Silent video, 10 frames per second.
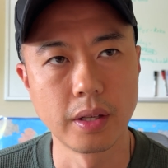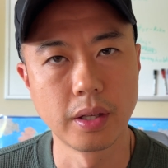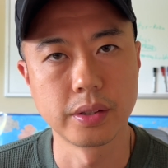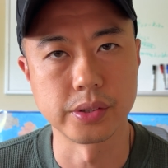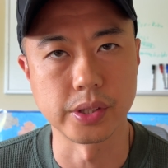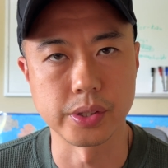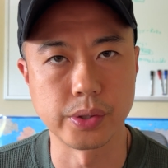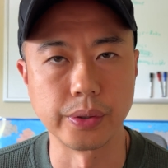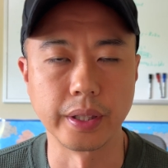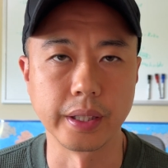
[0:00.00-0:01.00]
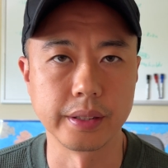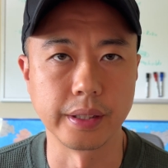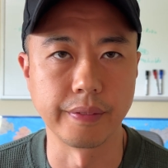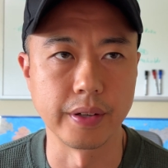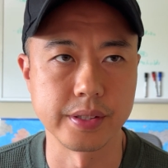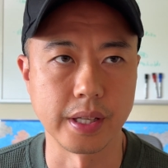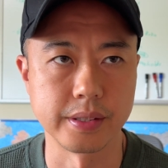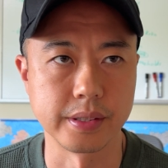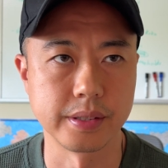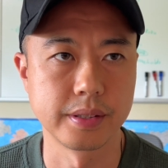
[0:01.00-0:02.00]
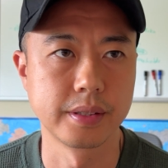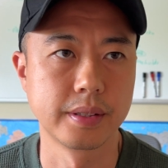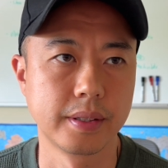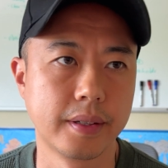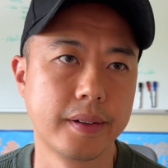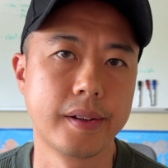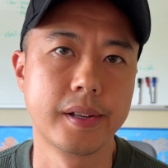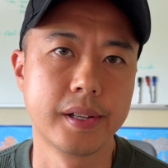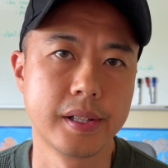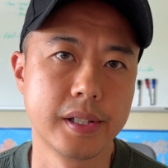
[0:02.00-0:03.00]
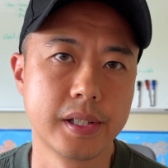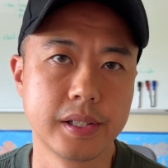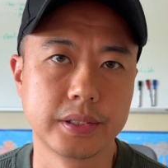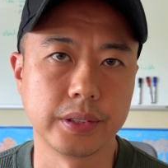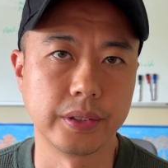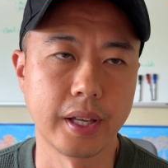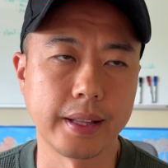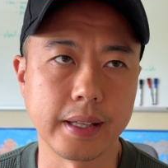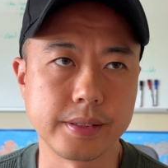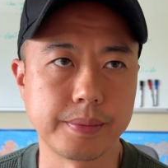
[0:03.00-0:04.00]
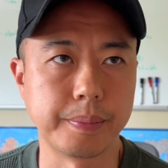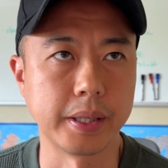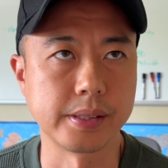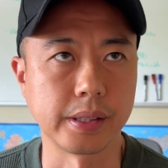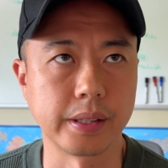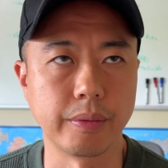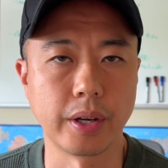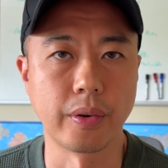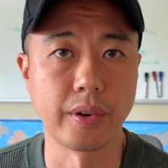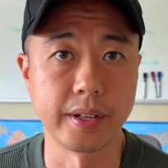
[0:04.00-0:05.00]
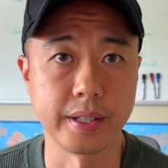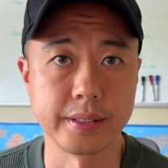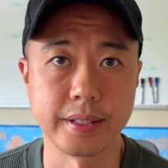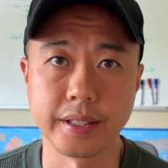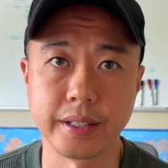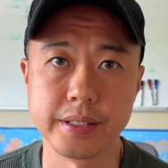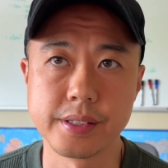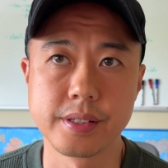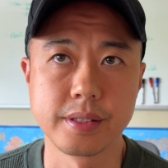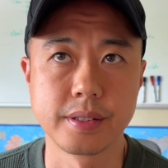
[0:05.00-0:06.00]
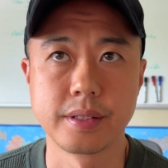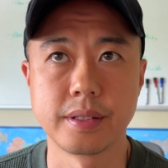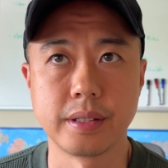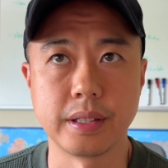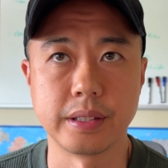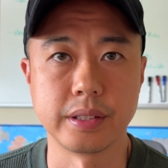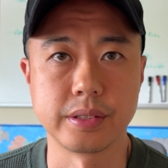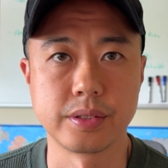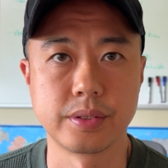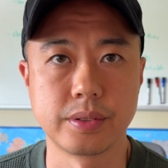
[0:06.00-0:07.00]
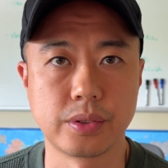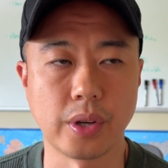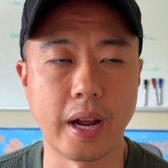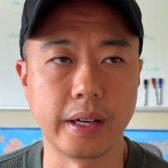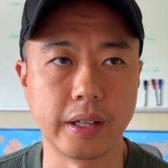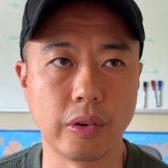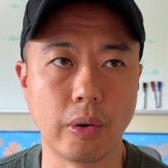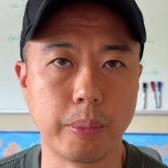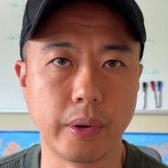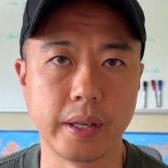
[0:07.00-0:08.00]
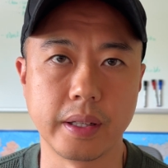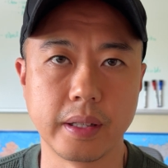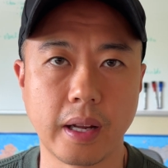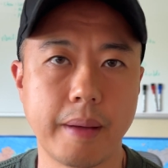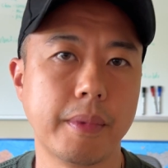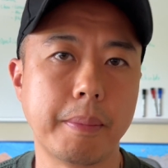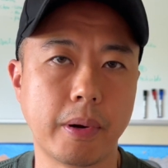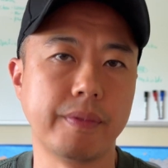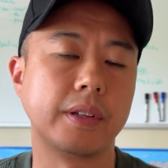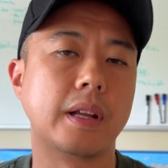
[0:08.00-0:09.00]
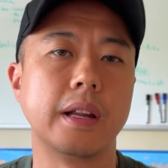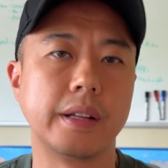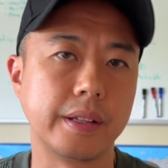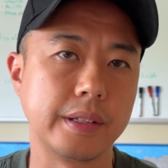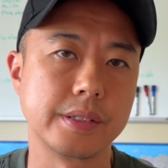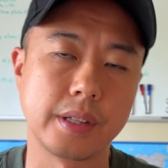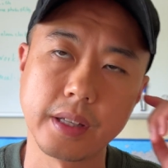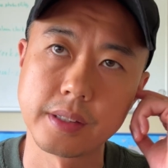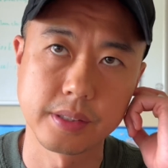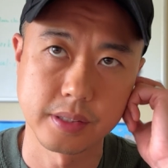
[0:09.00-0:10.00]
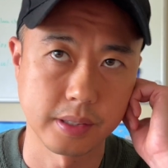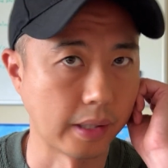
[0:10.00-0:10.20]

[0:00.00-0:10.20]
So just tuning into different senses. So yeah, that's basically what orienting is, and just try and incorporate it. I'm not perfect at any of these things.